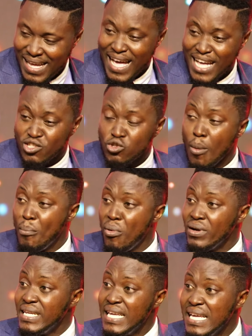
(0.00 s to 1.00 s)

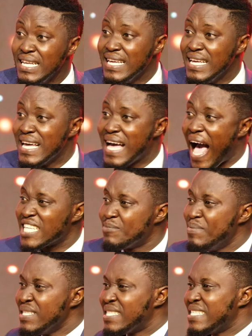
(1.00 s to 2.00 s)
Somebody has
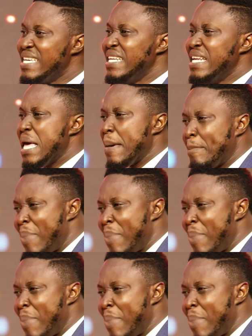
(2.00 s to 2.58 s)
been seeing a